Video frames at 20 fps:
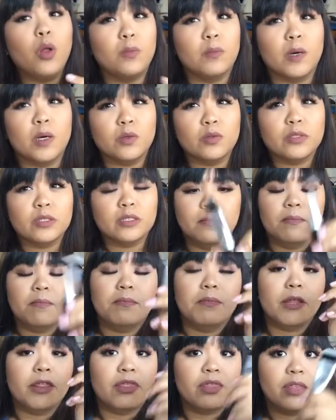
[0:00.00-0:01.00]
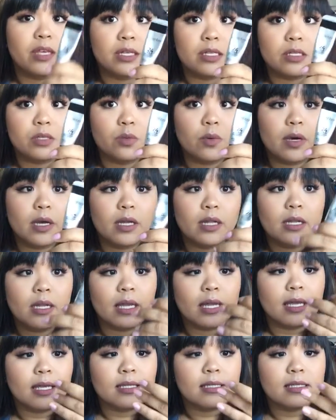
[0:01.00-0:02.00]
almost, but this one,
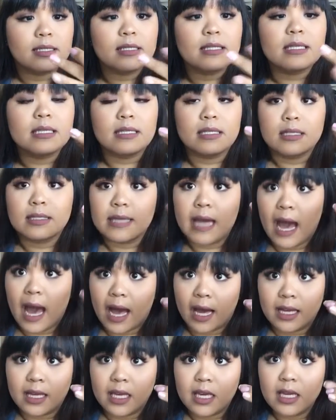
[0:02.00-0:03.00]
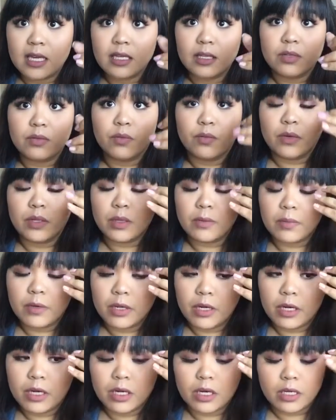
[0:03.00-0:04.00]
it's tacky when you
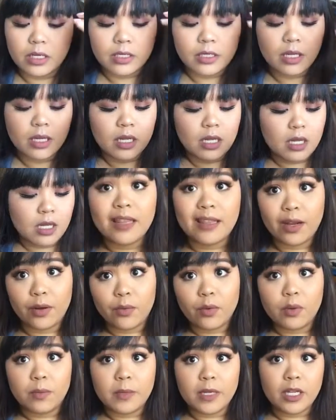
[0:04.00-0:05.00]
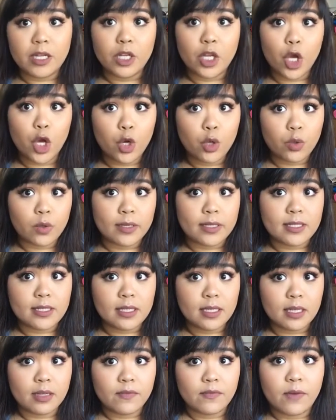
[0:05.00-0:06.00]
put it on. There will be no
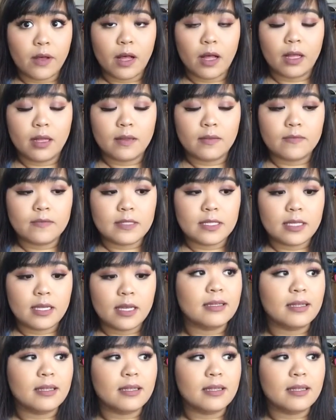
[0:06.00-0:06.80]
creasing involved.